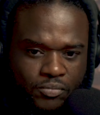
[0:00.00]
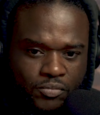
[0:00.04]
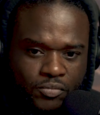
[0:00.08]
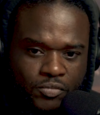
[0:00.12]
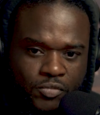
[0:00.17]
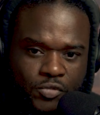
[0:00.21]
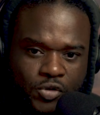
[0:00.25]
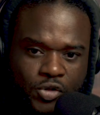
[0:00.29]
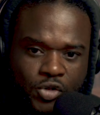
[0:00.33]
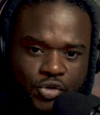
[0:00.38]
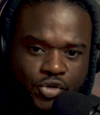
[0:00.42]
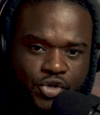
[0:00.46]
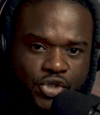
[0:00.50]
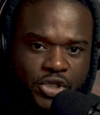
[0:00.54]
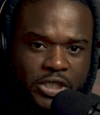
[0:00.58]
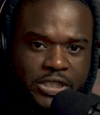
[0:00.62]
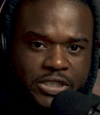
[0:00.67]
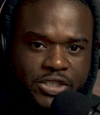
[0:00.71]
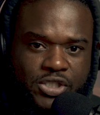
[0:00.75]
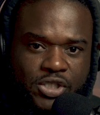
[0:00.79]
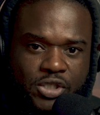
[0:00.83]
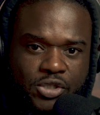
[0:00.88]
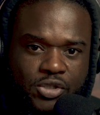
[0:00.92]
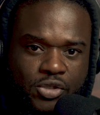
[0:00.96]
you
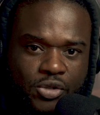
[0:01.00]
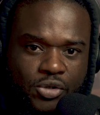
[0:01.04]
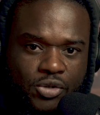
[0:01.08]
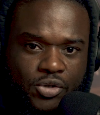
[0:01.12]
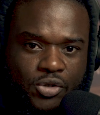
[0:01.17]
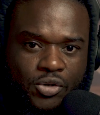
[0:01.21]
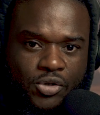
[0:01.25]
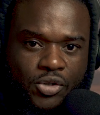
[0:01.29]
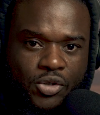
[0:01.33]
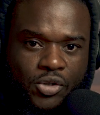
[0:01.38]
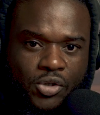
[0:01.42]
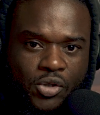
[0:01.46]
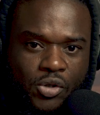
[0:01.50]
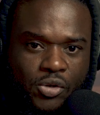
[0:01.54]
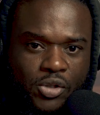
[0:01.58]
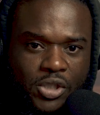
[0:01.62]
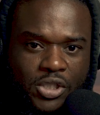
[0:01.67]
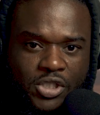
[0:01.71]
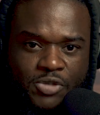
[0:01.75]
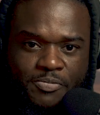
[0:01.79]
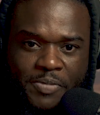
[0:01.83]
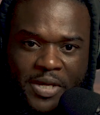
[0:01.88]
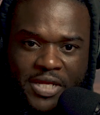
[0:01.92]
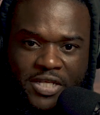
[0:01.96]
just you
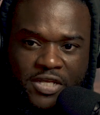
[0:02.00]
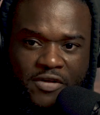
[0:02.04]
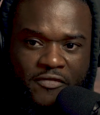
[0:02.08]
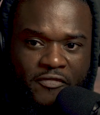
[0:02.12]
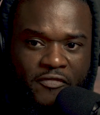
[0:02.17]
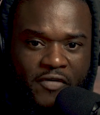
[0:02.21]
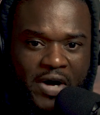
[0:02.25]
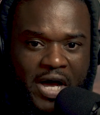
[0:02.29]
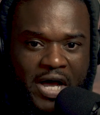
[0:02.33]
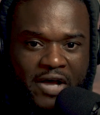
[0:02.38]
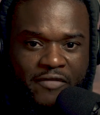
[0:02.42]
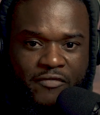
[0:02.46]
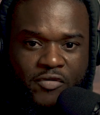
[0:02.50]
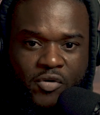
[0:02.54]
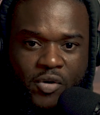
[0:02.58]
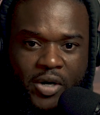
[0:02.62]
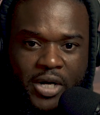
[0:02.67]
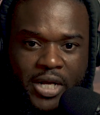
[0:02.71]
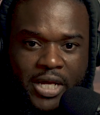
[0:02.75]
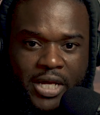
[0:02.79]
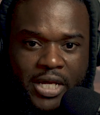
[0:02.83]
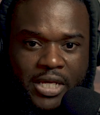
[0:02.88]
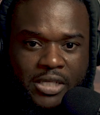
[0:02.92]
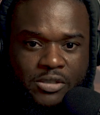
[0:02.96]
spend your
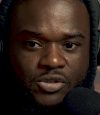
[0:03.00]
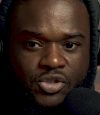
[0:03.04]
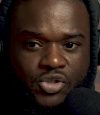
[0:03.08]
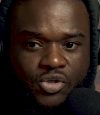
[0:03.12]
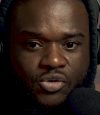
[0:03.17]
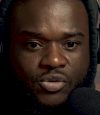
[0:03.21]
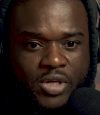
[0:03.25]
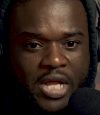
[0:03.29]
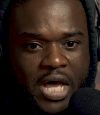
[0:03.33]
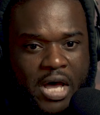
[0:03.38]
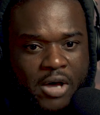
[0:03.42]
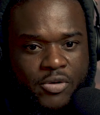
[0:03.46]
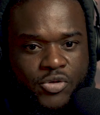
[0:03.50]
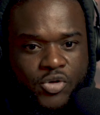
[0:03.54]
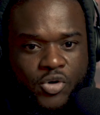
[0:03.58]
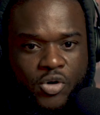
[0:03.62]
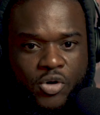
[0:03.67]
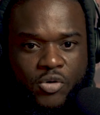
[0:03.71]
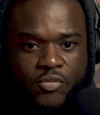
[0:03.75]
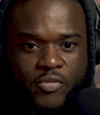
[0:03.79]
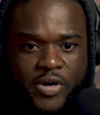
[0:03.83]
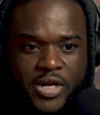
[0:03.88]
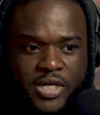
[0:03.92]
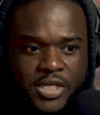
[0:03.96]
$5,000. So now you're
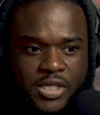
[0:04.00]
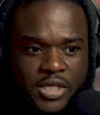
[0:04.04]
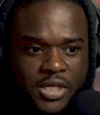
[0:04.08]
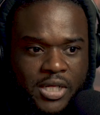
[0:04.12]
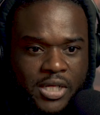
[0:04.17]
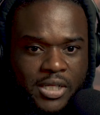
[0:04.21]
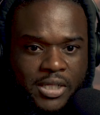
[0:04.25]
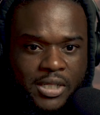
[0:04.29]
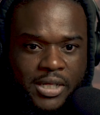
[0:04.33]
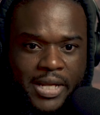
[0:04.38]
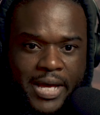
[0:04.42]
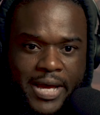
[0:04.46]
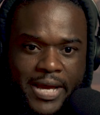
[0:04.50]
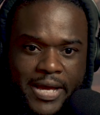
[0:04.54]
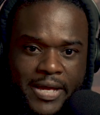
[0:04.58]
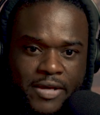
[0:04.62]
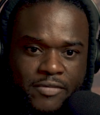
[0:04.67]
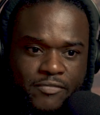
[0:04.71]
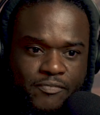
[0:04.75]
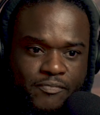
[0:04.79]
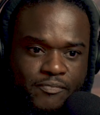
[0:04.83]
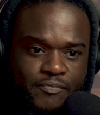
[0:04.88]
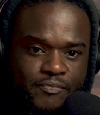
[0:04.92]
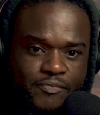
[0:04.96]
already in like,
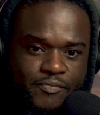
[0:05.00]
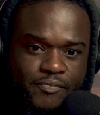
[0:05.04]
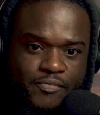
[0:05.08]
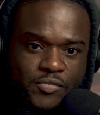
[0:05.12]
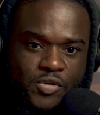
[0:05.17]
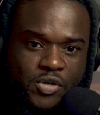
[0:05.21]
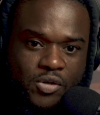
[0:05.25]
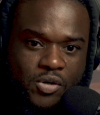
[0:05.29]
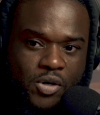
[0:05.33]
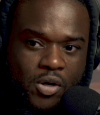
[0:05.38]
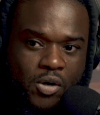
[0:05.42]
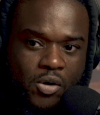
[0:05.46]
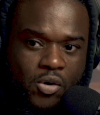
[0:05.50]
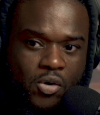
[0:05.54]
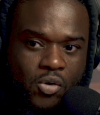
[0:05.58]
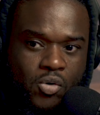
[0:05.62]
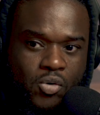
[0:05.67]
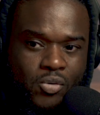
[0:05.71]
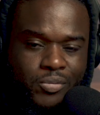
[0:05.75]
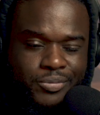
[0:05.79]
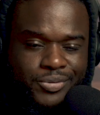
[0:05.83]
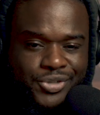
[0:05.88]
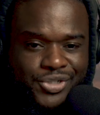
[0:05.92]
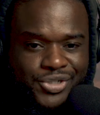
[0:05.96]
you
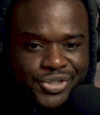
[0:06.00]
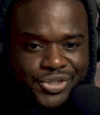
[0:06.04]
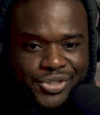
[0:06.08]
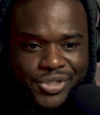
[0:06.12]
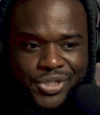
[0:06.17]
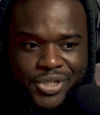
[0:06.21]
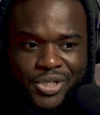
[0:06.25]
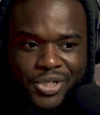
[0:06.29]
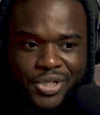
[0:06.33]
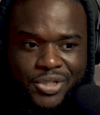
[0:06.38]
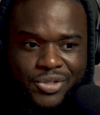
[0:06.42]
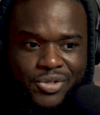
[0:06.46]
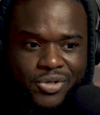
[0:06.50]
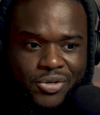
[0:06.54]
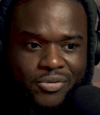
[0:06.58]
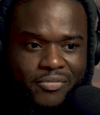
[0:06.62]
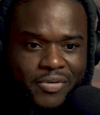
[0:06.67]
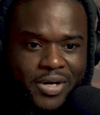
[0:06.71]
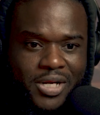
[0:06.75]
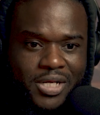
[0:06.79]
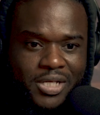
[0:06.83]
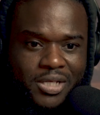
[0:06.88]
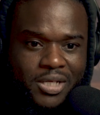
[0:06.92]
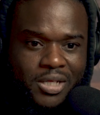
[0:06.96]
know, shit, you're
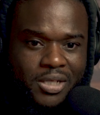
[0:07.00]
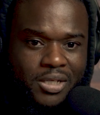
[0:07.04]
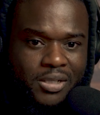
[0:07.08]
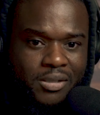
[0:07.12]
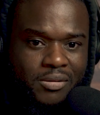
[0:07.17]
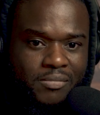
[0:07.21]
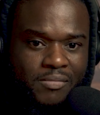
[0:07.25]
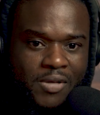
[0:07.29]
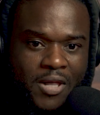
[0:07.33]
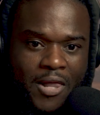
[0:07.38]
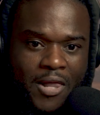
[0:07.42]
already in